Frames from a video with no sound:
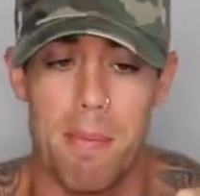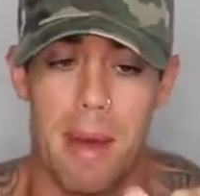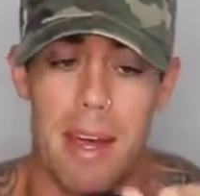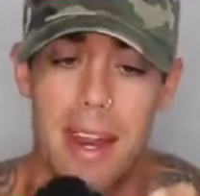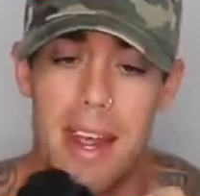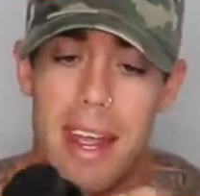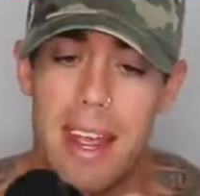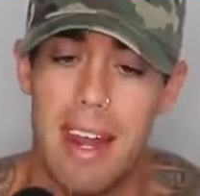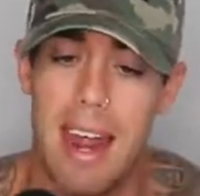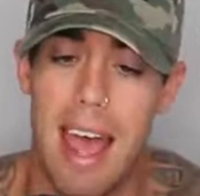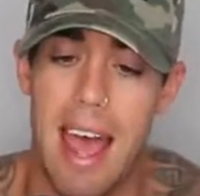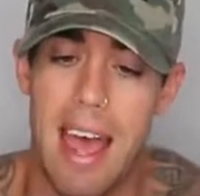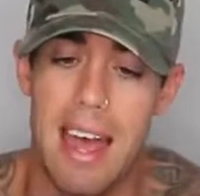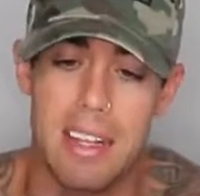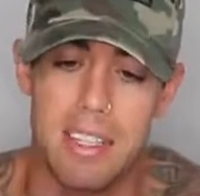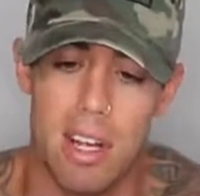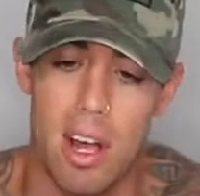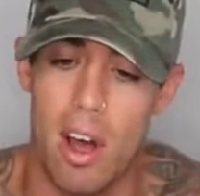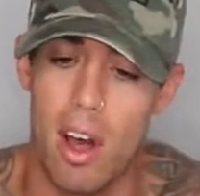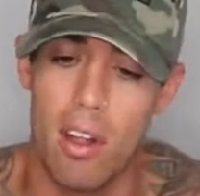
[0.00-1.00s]
but it
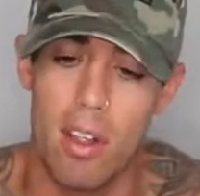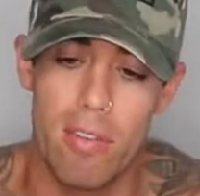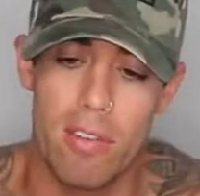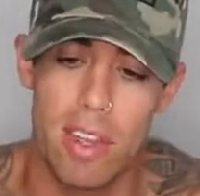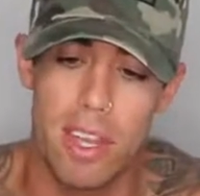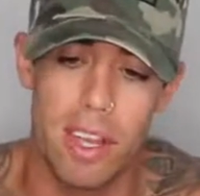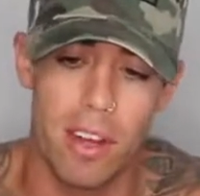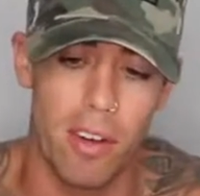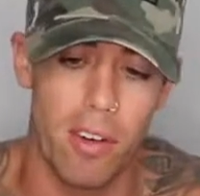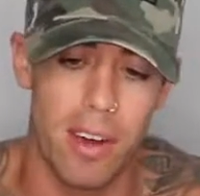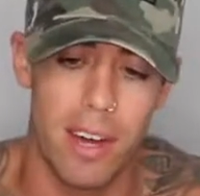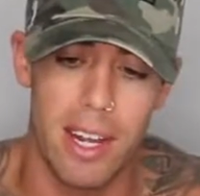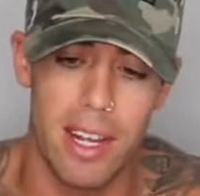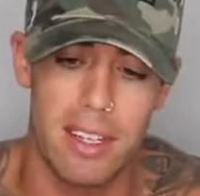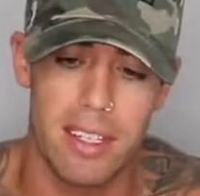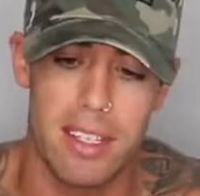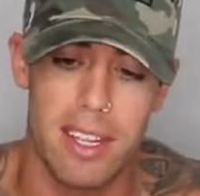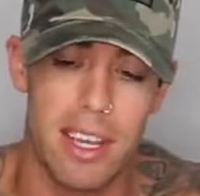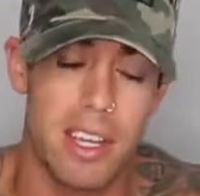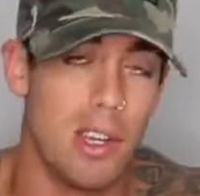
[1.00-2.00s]
has all of the
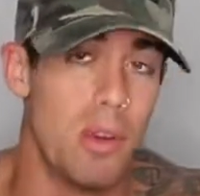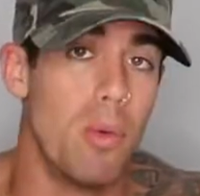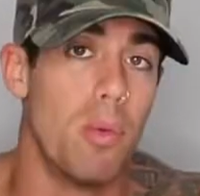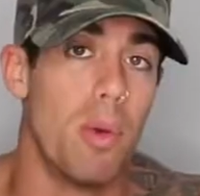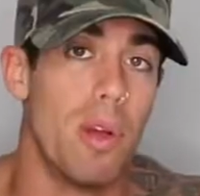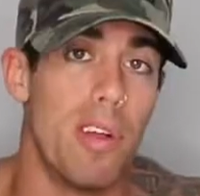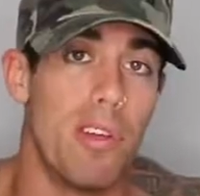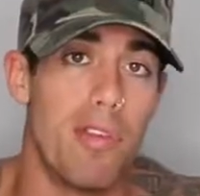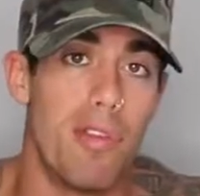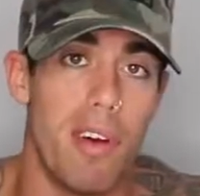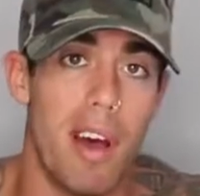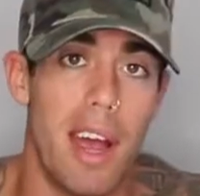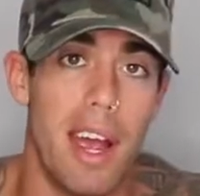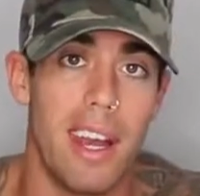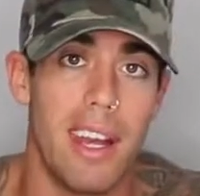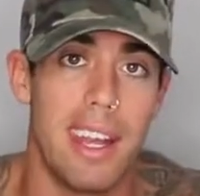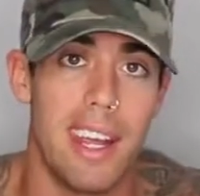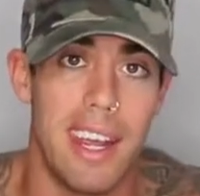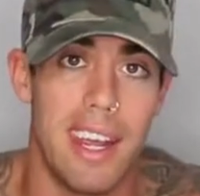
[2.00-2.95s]
ingredients that you will find